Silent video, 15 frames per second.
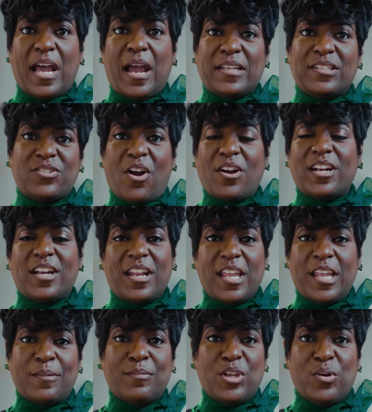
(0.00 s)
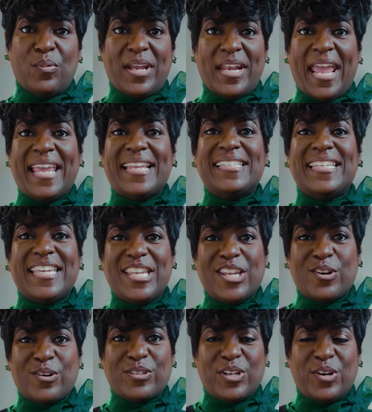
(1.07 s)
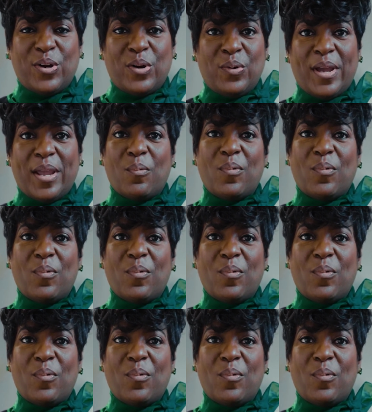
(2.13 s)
I started EMU at 18 years old,